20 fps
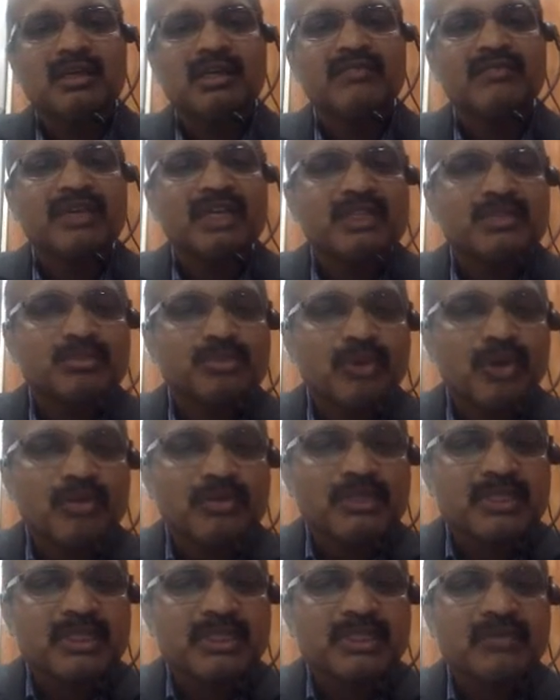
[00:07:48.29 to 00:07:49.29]
If it is
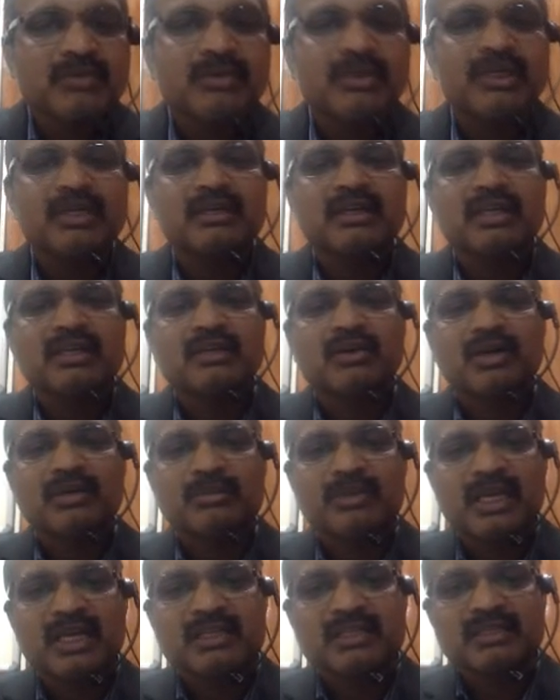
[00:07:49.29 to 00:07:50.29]
promissory note, it need
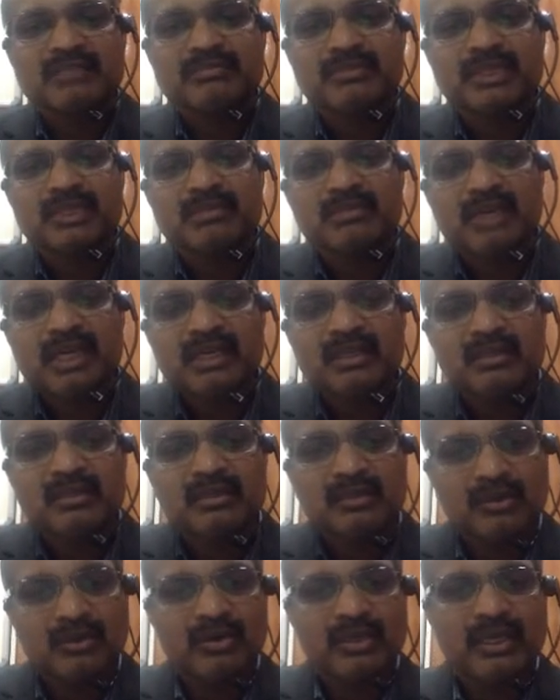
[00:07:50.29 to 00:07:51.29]
not be accepted by
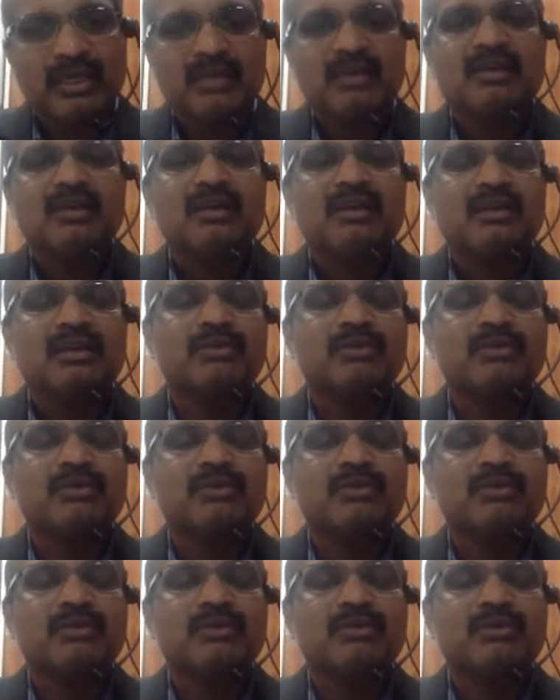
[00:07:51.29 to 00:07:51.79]
drawee.